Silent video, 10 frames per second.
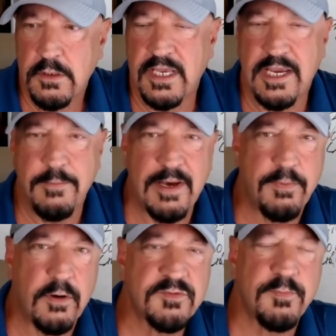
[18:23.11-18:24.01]
think about
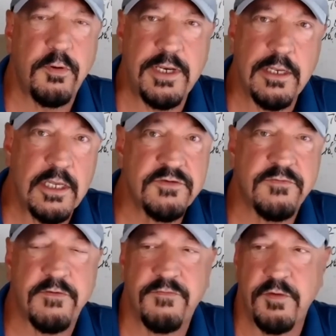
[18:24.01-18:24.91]
postponing lunch
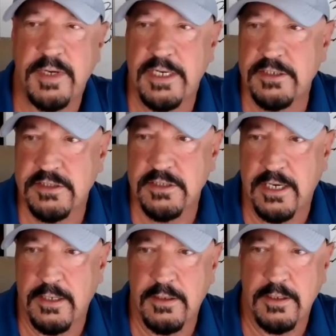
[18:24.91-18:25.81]
for a few minutes
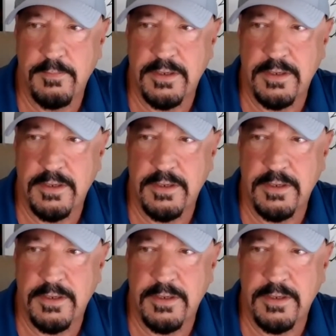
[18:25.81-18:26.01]
and uh,